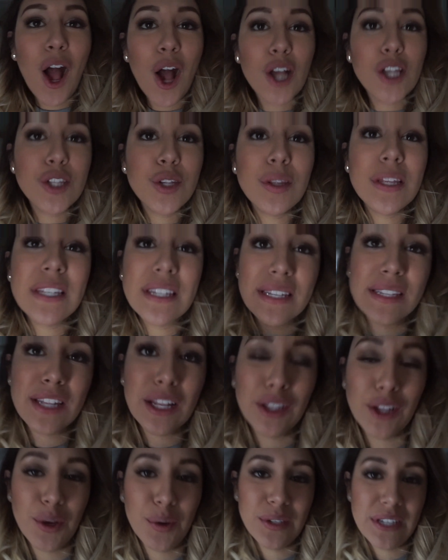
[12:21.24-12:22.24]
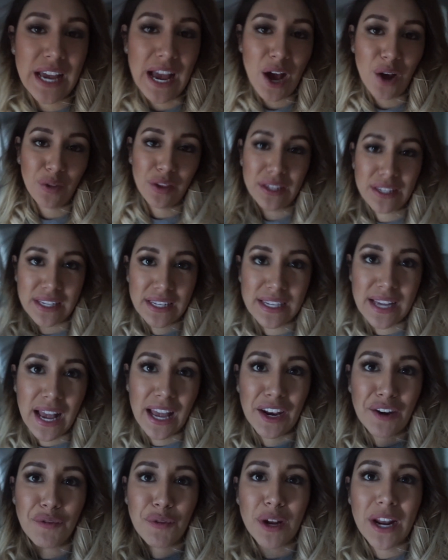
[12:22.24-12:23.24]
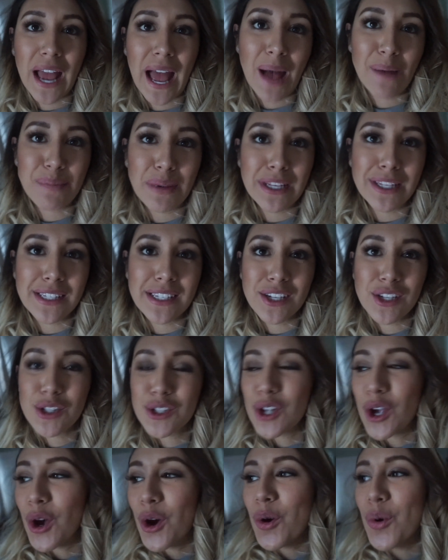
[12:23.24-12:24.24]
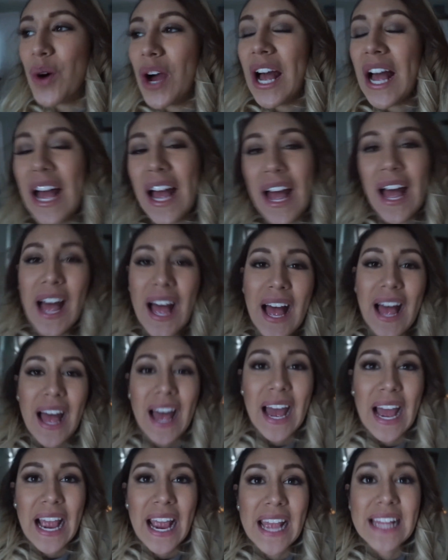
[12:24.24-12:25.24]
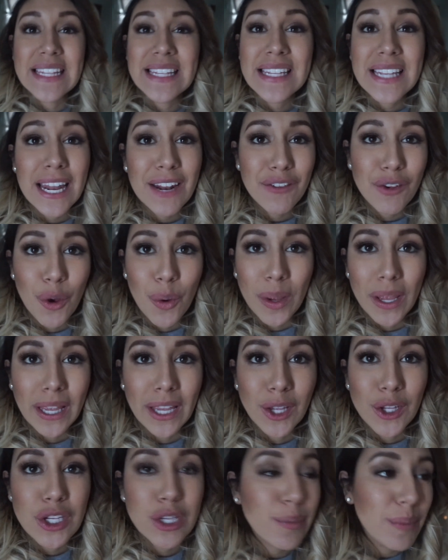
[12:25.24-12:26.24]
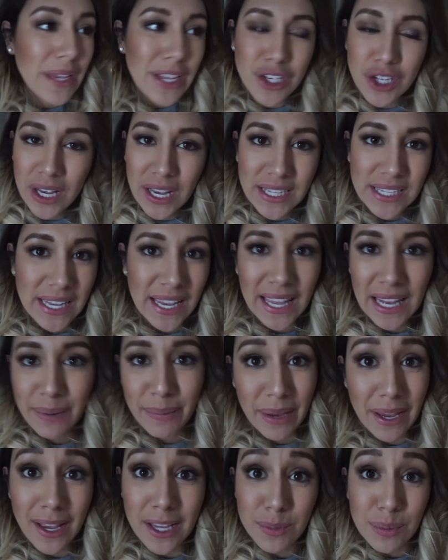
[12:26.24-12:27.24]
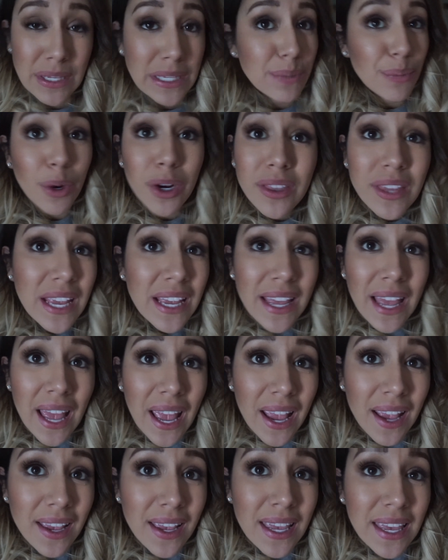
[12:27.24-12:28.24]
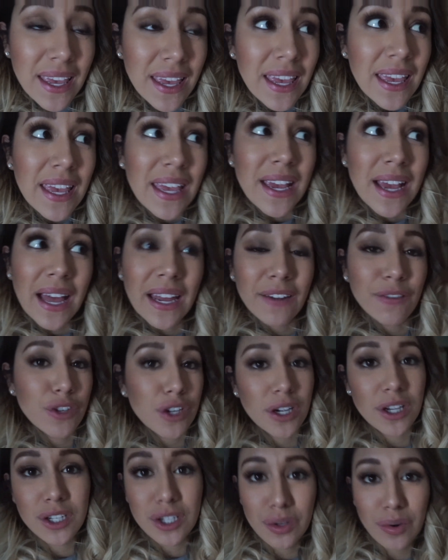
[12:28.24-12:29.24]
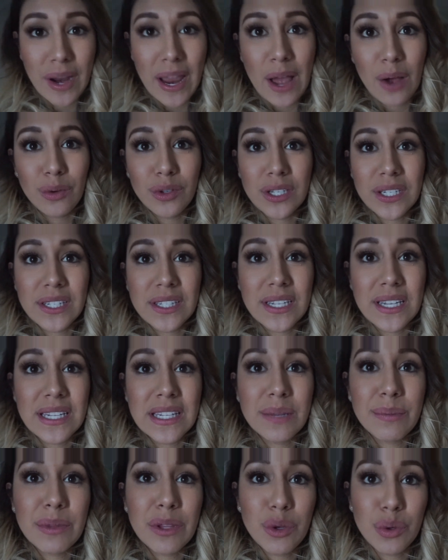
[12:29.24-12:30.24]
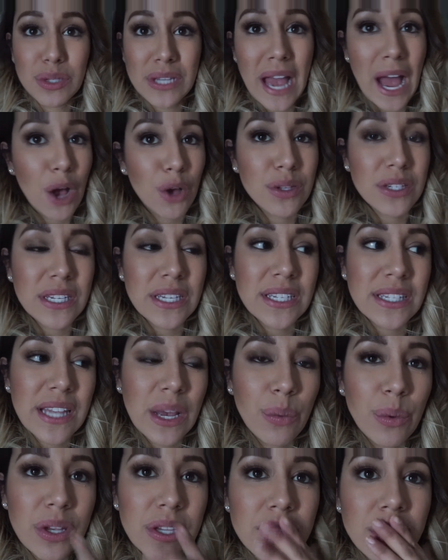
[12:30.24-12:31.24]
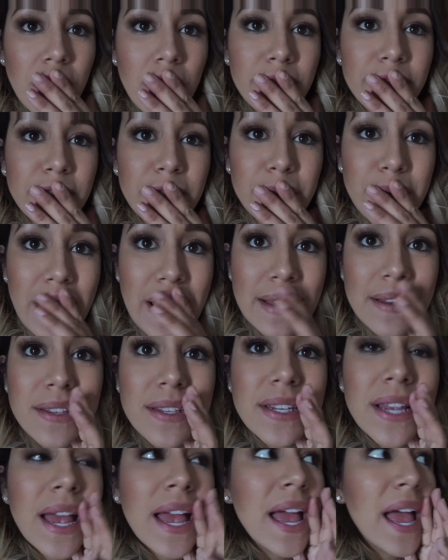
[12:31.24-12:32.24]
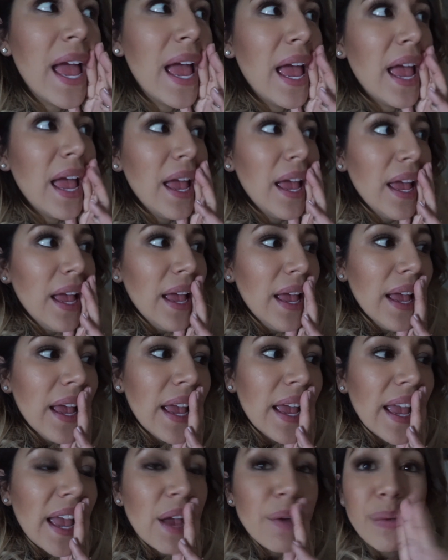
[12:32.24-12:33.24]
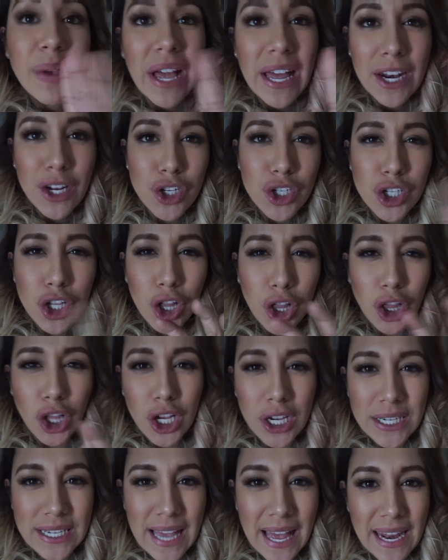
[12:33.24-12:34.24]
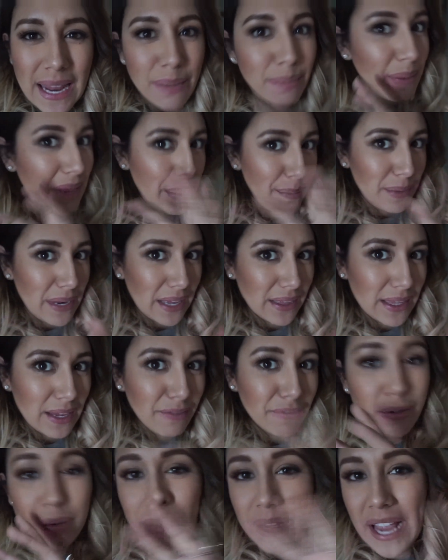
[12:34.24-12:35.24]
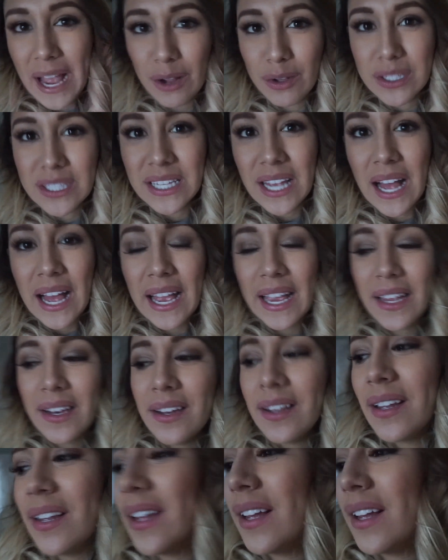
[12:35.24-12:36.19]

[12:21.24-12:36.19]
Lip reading: So this is the lowdown. This is kind of what happened. So instead of going to BJ's and getting my husband's birthday cake, he kind of took us around to see some of those houses that we saw for rent. And we kind of just looked at it, peeped at them from the outside,